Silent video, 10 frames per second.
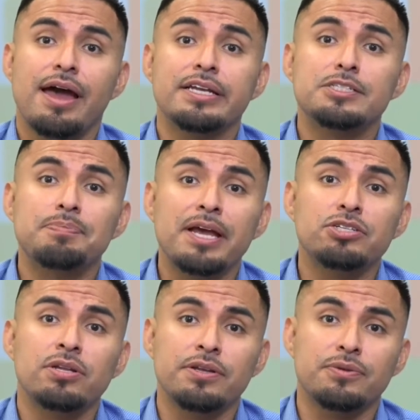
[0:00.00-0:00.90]
And
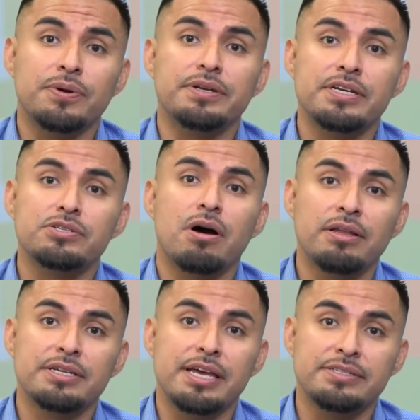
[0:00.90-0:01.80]
especially during this
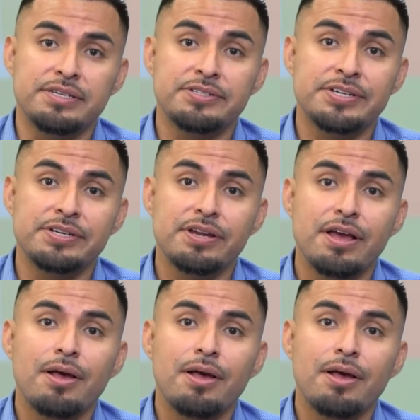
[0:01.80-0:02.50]
holiday season,